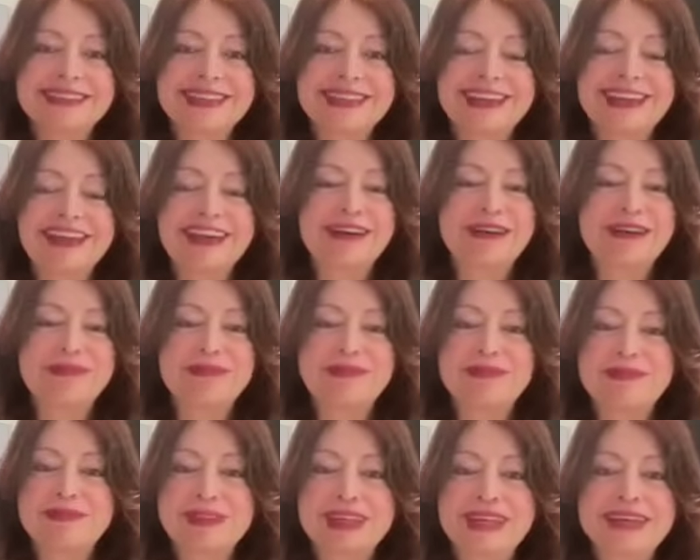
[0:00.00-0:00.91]

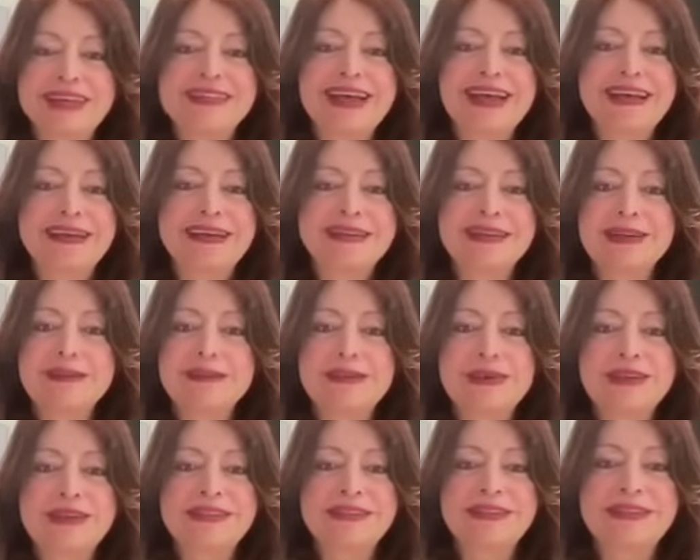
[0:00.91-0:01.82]
um, exactly,
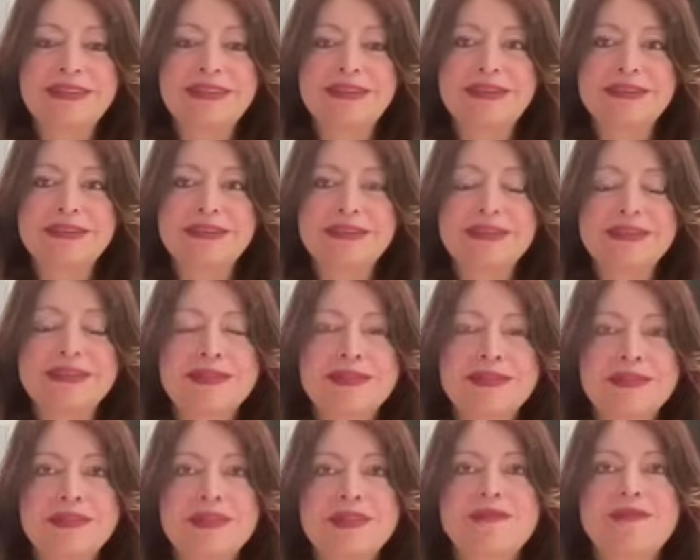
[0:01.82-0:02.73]
but there's,
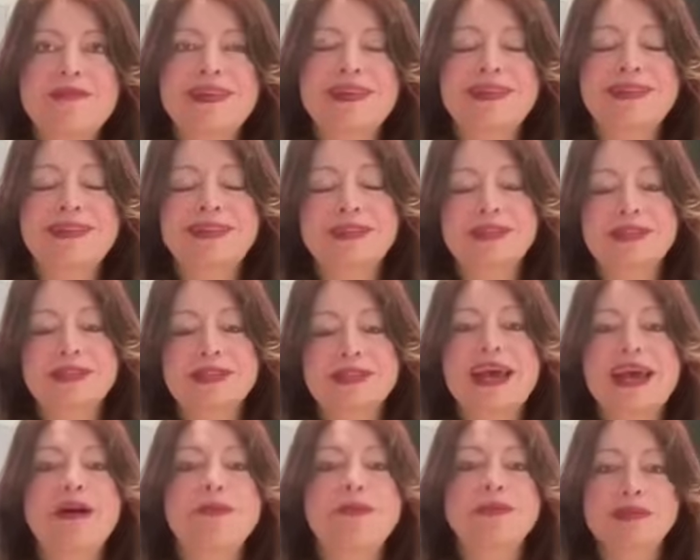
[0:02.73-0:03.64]
there's something that just
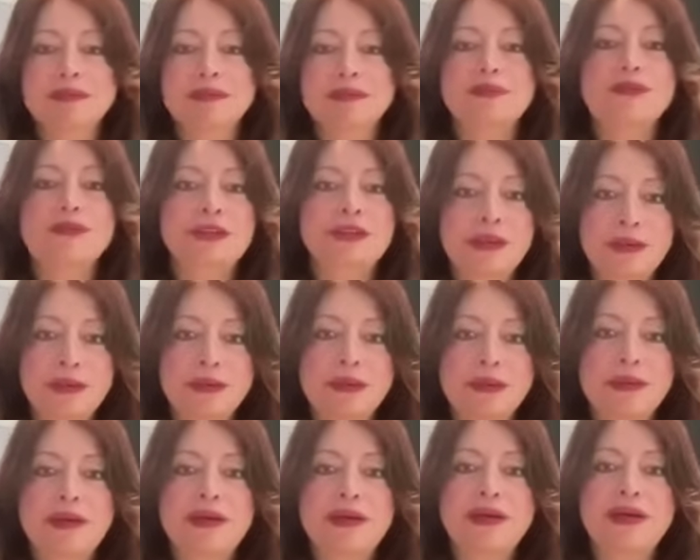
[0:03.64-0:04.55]
happens for you,
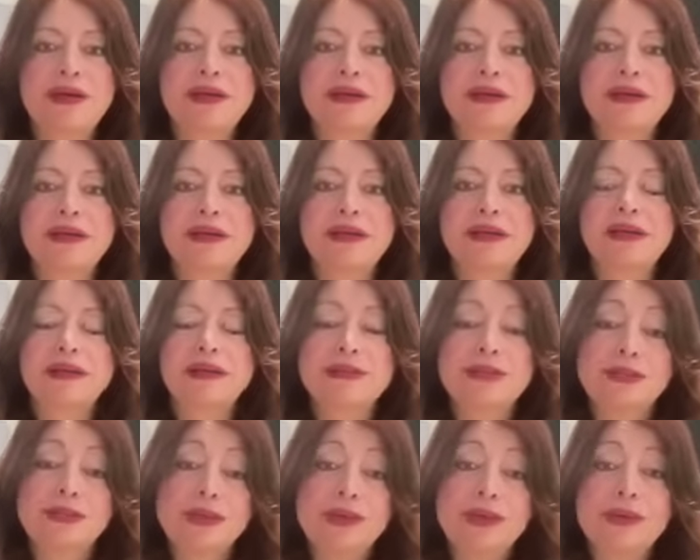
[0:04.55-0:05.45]

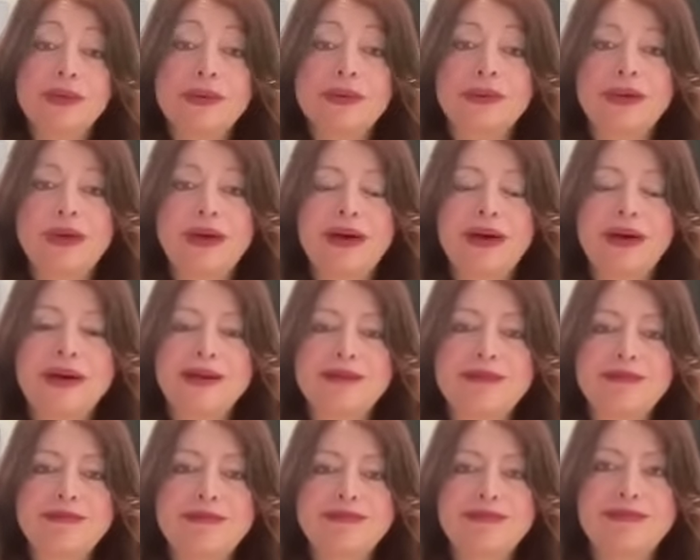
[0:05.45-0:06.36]
to you,
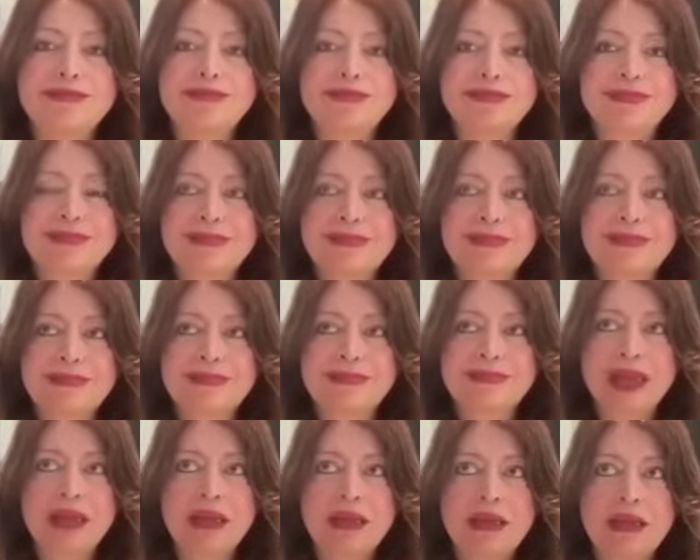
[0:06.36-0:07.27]
um,
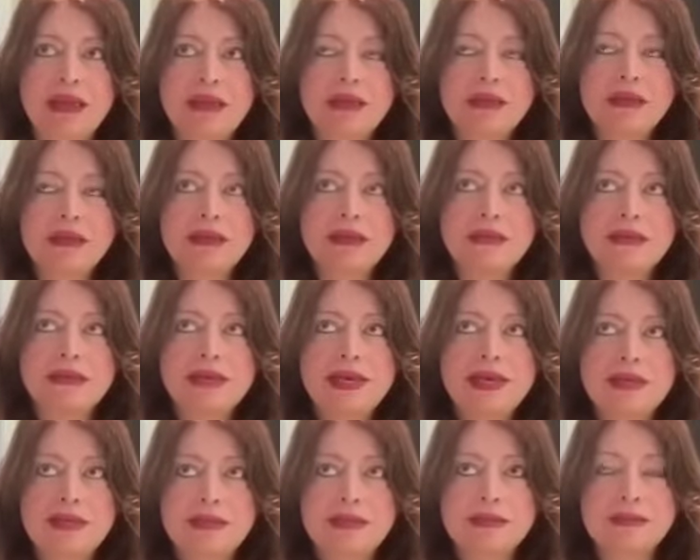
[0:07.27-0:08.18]

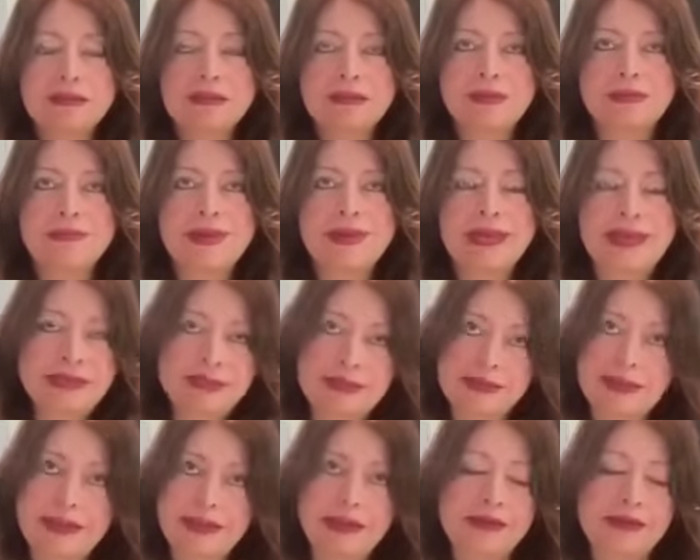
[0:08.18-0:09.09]
that is
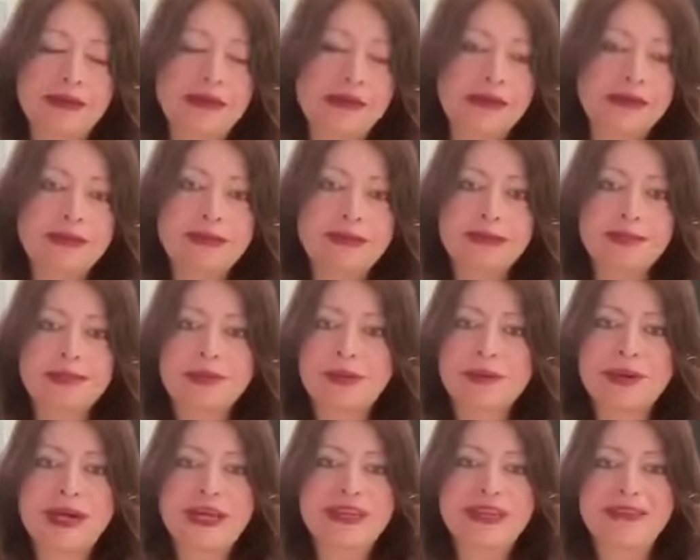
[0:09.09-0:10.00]
amazing. So
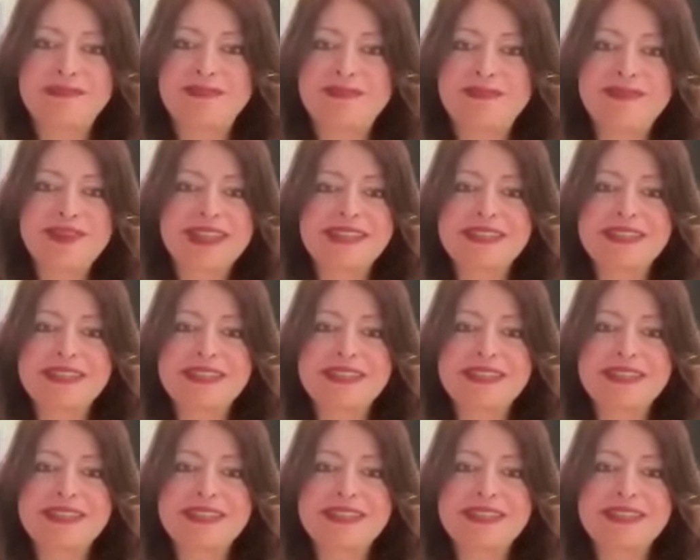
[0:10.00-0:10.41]
I, it's a